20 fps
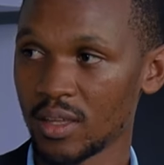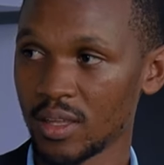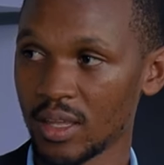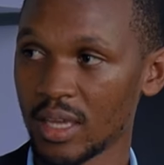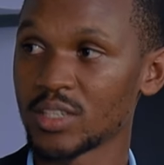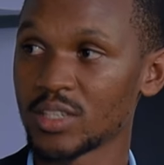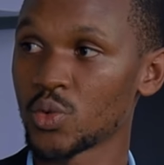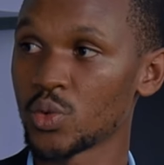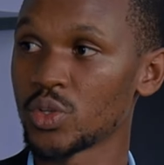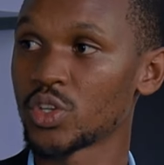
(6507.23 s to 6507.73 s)

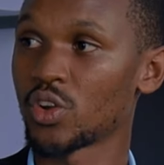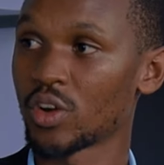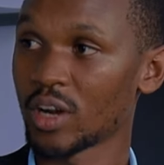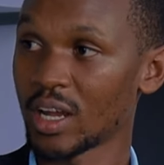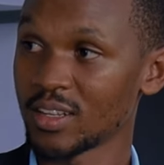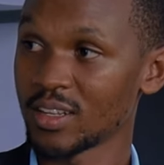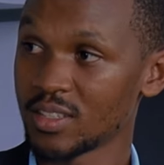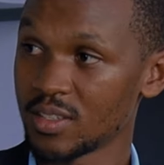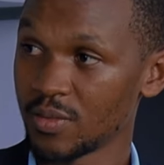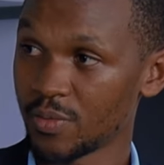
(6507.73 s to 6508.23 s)
Yes, which
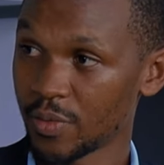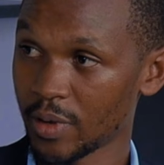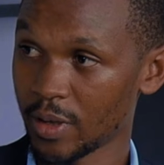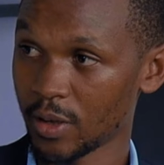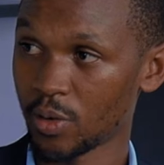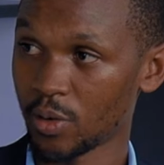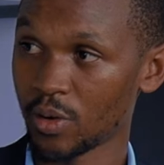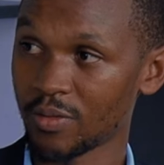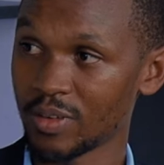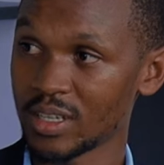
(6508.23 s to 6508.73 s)
converts,
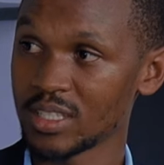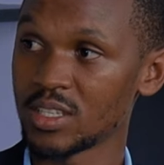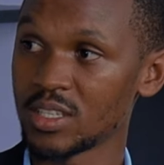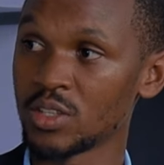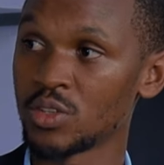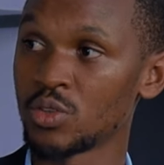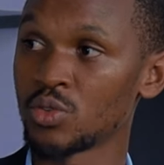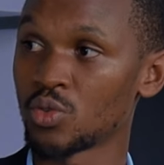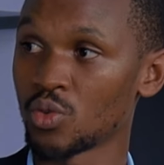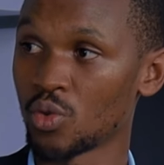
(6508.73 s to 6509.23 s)
converts
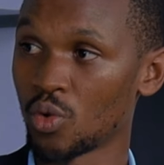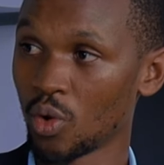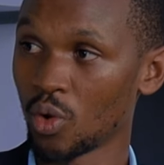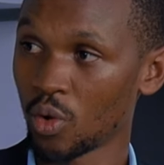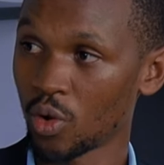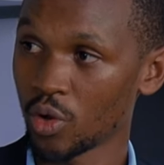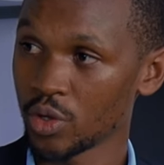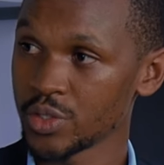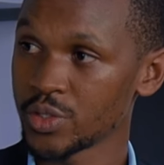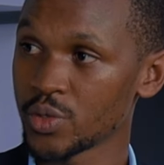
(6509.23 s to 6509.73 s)
it into
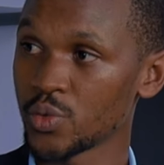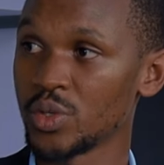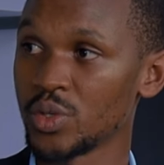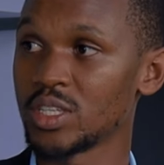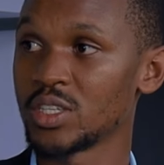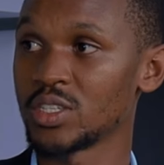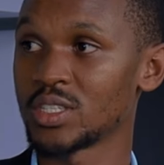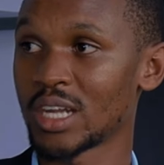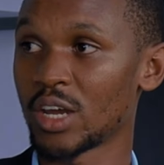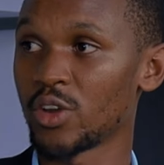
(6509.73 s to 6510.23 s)
glucose,
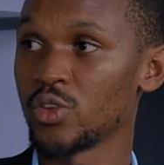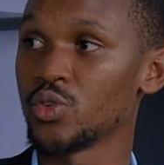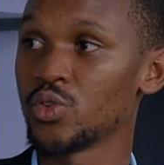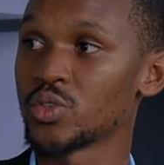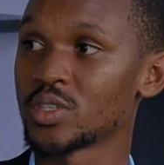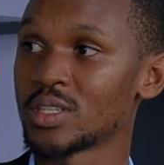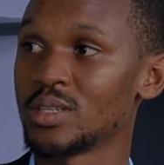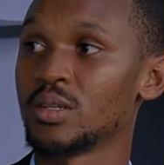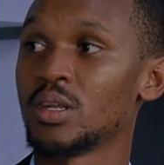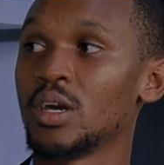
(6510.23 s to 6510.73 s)
which is now
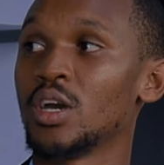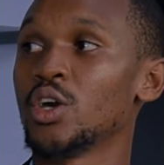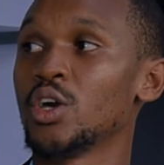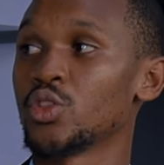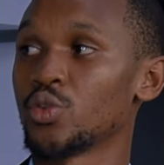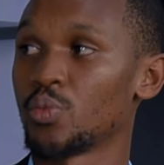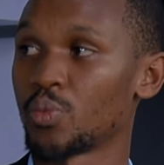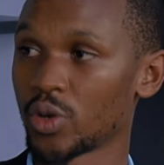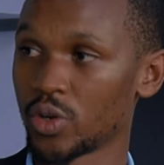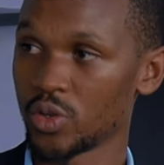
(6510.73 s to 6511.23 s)
used
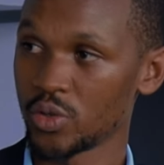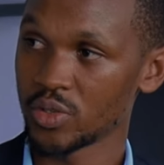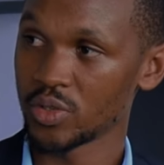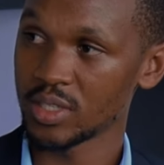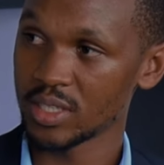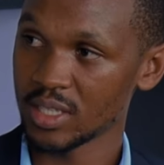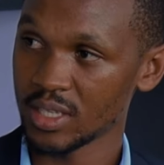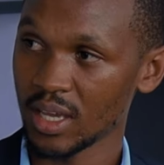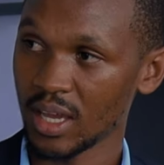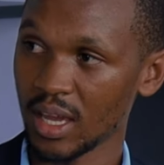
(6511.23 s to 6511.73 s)
to
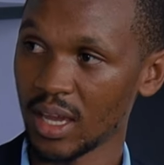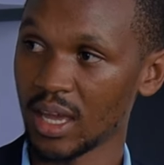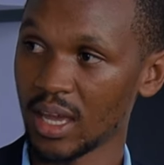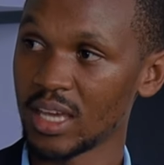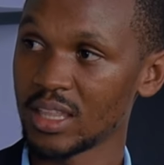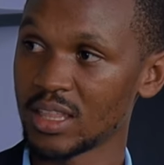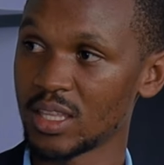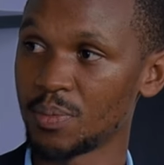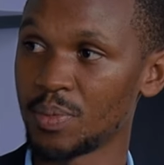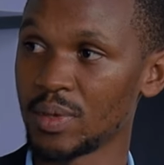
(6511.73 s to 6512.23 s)
produce uh,
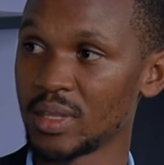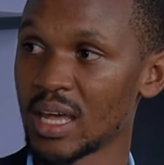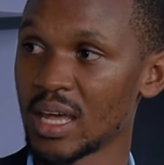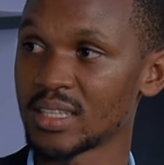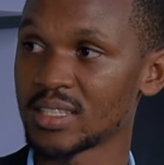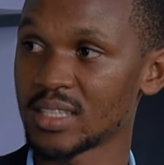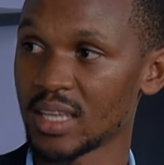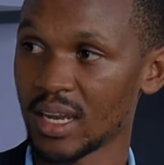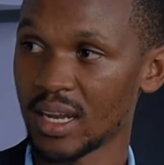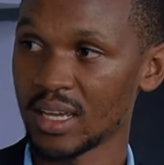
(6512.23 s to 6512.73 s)
mm. ATP.
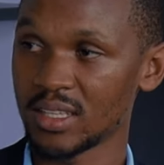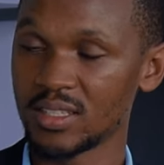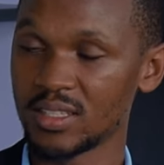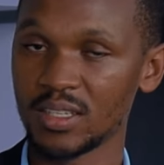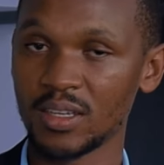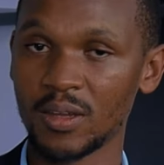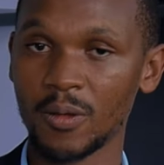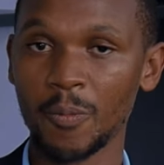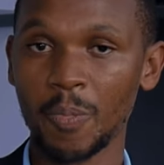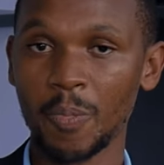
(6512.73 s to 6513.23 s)
That's energy.